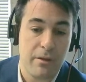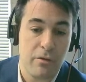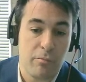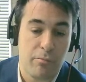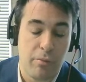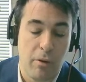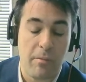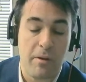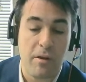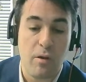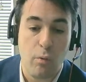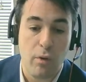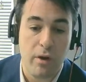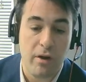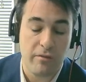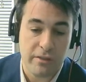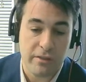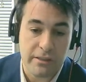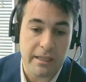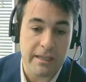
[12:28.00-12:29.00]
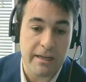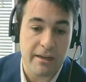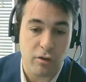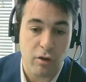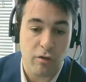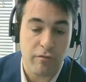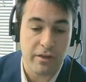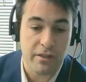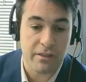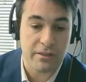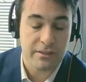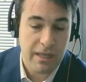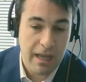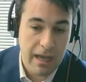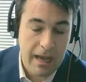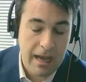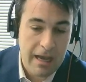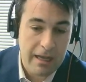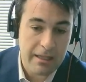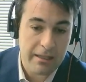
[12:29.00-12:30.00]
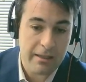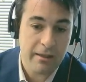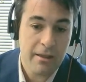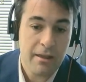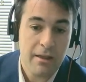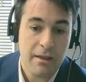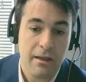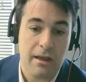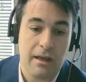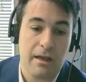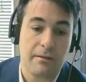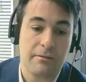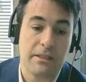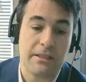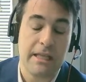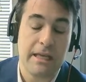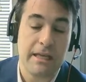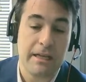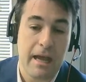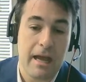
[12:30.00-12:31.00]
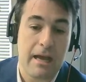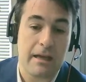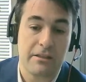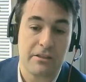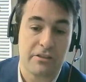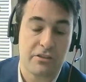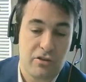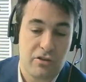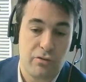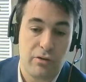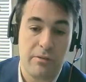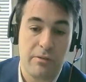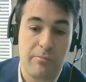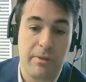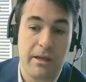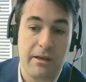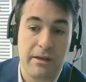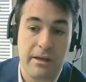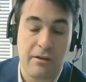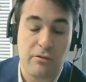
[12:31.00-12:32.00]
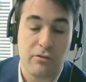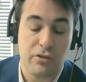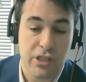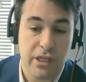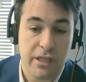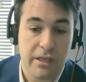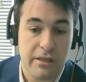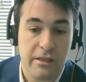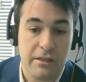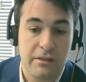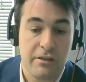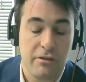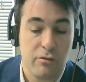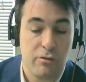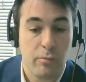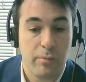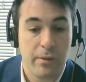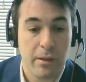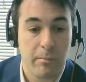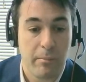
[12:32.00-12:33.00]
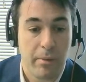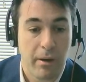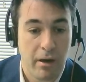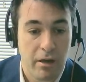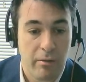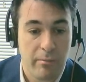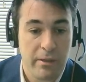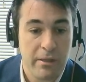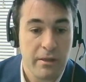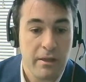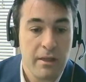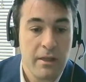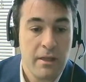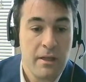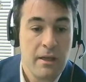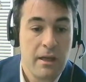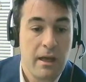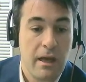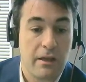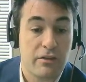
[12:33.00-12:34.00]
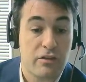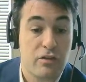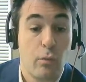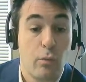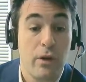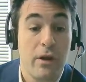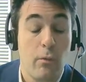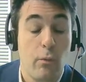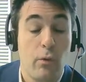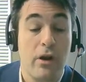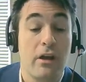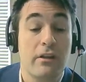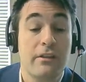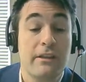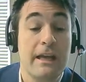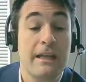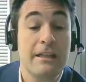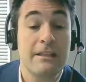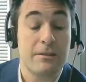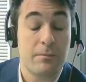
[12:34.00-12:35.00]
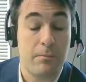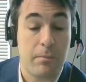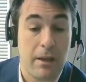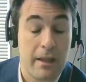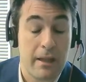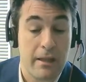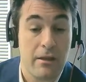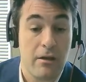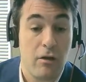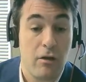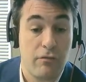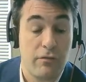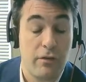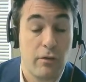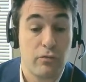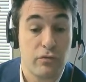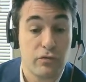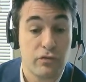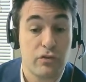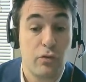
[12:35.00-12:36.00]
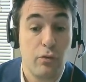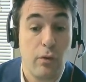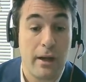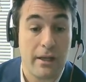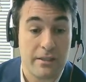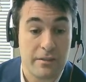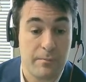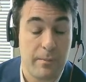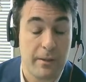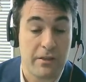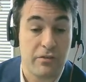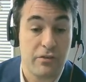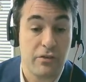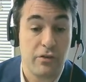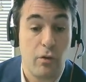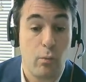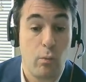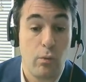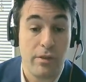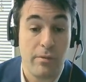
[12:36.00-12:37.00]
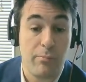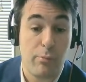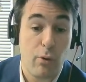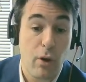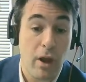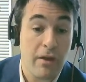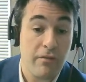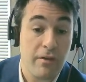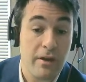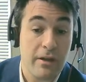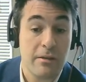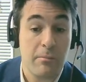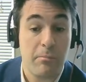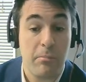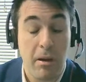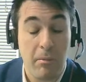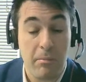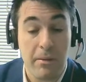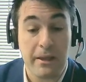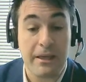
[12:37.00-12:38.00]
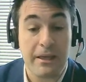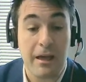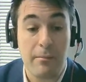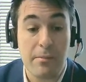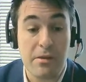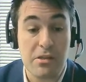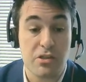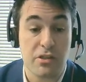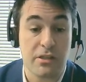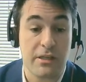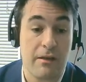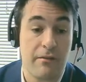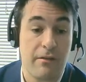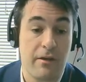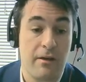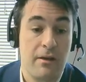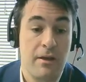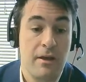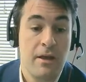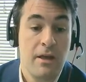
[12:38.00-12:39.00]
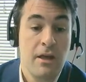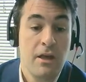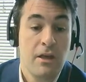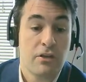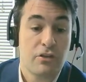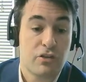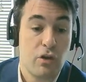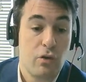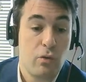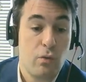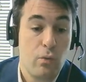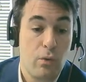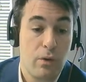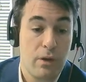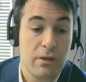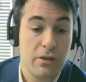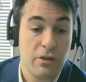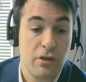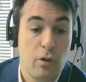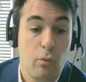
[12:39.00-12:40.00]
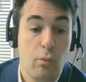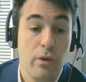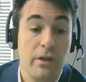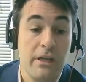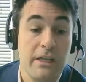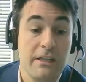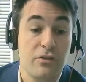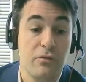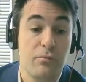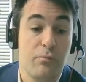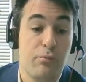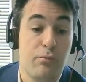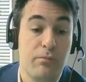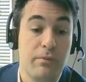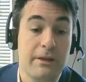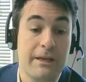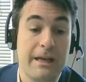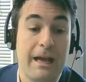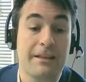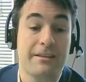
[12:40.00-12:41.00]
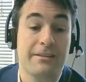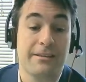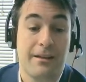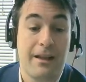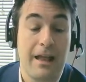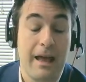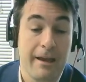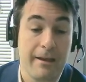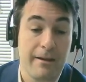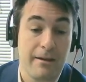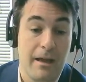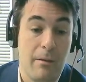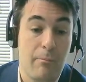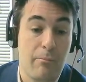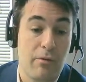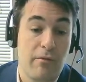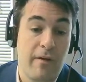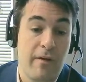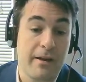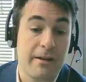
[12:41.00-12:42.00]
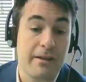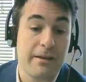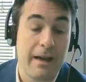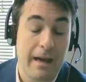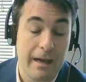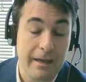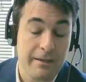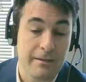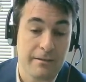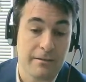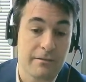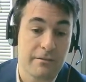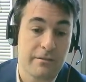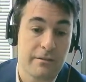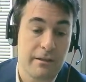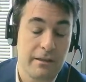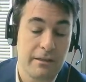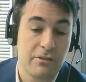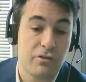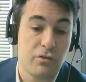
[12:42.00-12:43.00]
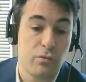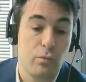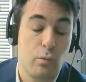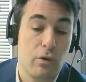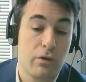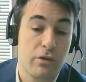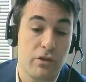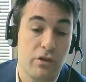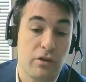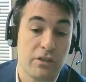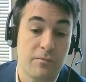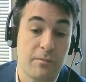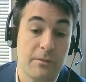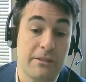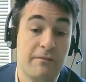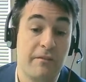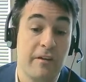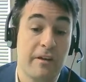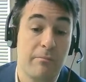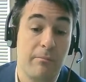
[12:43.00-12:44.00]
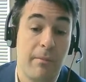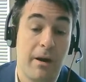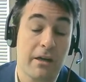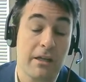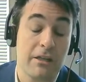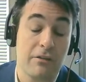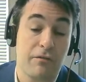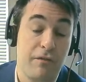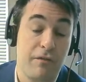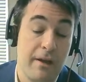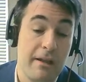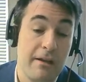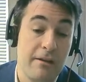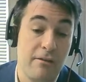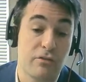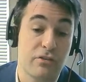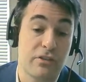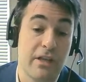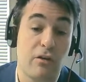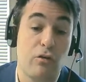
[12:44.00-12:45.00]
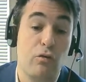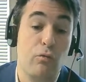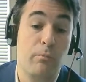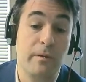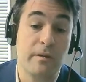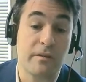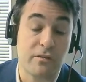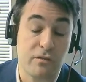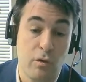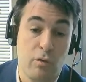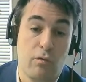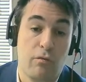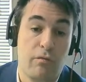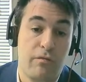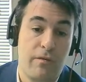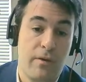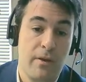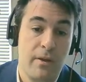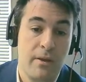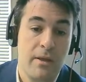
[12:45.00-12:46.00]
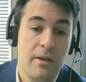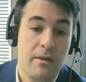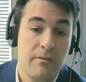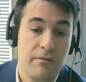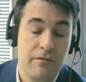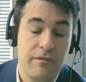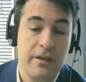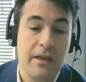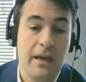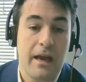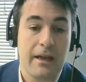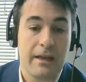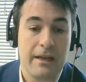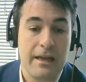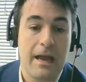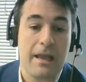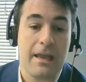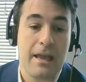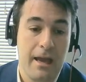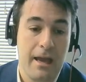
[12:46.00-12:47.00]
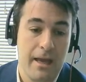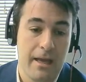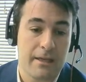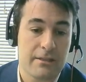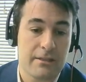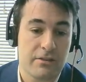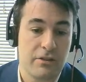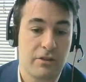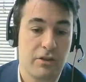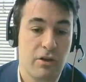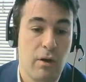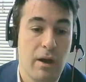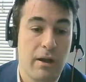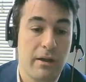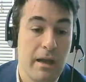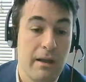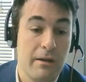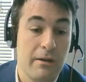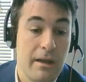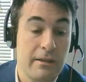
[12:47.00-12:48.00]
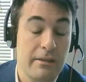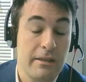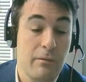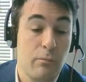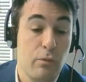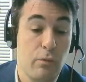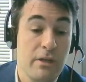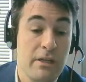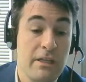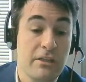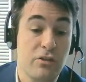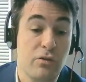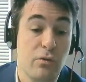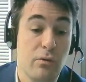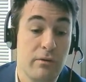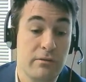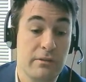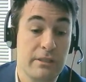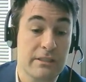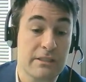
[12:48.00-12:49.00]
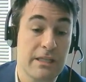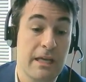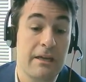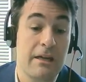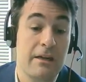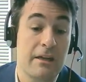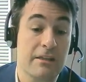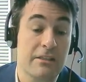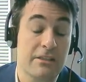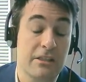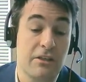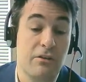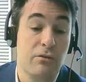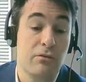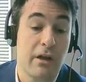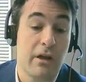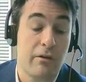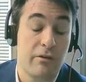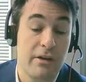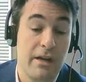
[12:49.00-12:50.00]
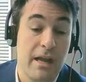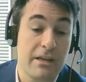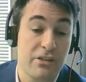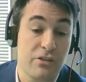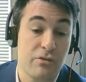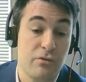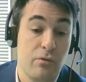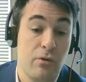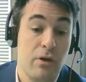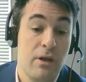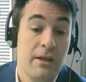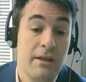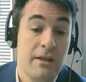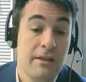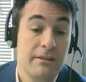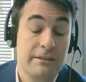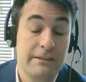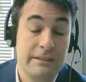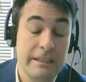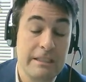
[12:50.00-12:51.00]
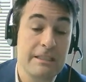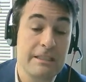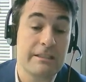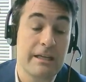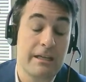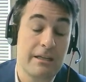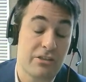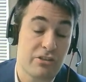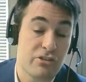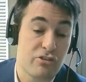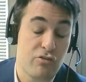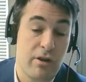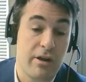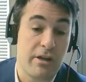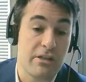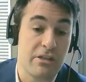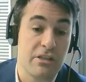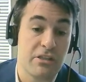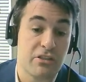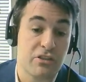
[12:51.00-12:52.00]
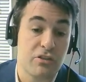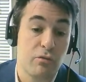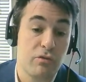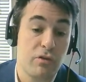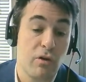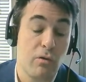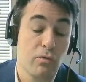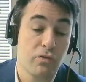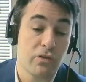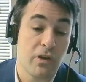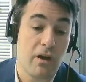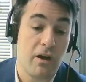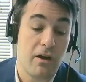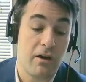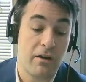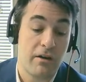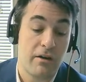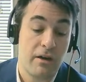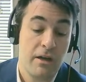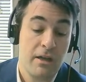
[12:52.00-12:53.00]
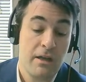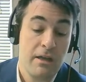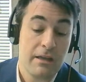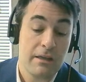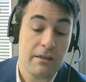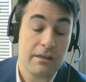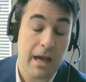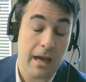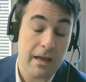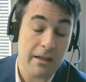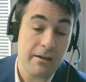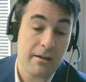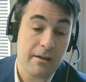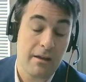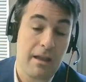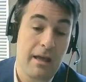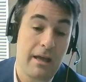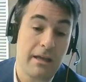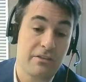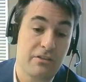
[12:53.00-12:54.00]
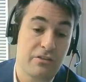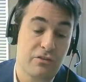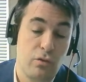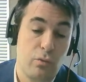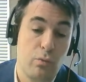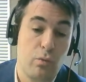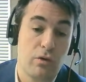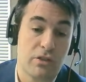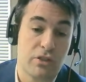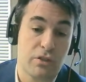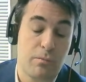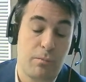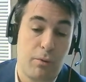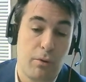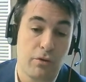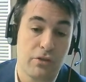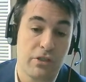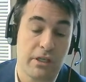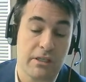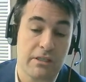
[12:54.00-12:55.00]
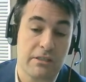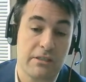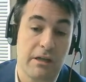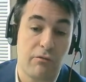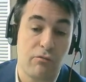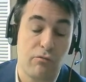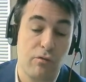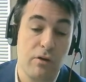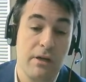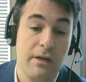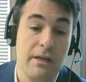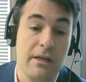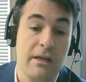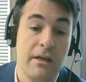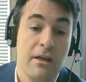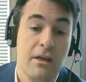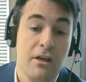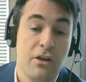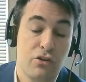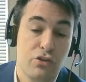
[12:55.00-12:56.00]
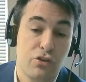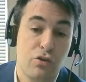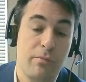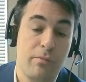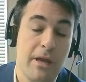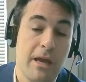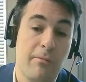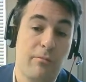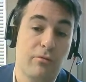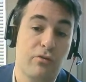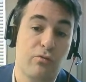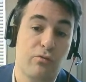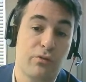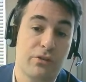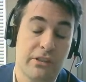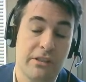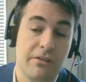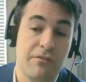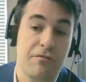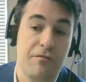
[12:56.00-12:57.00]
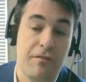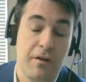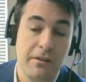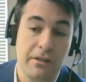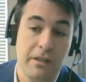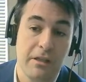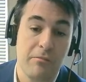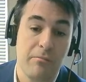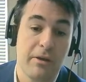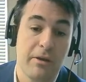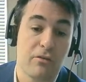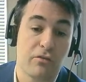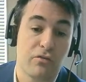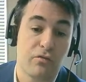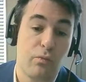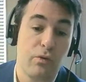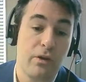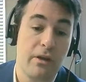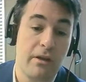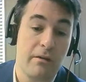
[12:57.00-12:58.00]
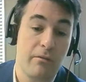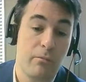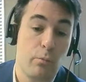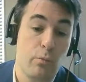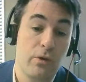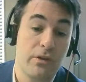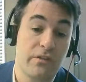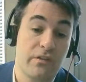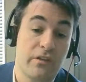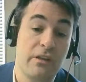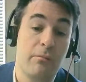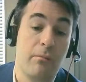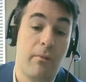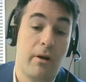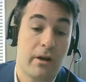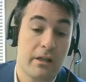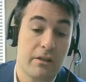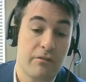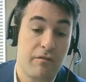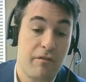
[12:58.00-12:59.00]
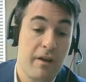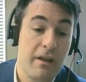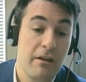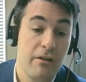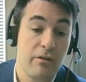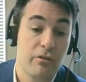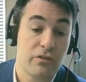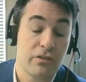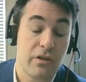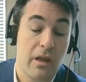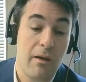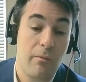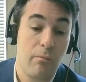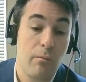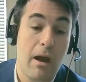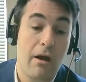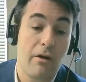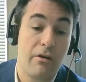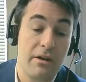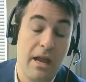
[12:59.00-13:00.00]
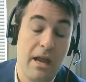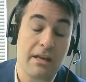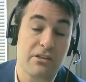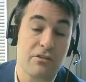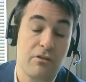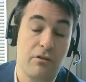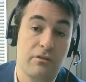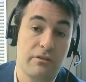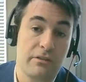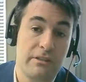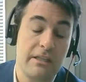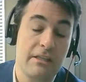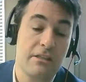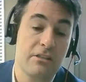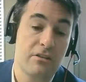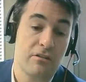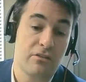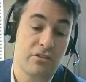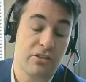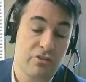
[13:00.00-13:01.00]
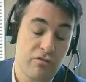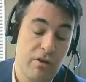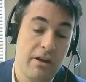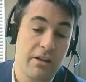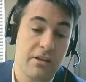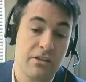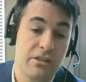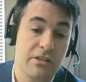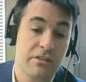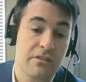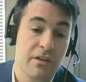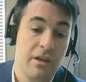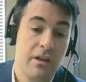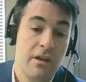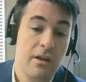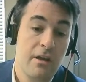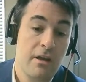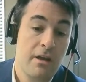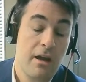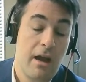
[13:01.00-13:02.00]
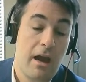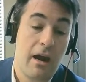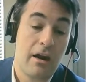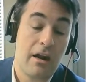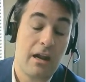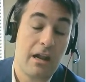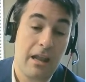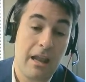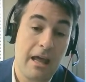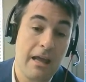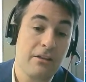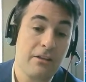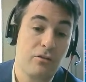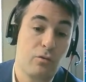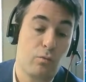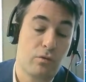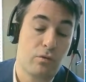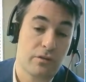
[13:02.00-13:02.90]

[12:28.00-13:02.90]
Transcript: You're probably aware of the Data Governance Act, and the Data Act is currently being negotiated in the European Parliament. So we're at the interplay of those two aspects, you know, with the private and the public coming together. So, you know, we need to cast light and provide guidance into what, you know, specific market failures that could be solved via Gaia-X, you know, and then we need to design and execute our national digital strategies. So those are guiding lights towards projects that really should be able to receive funding, because we see market failures, and our national digital strategies are aligned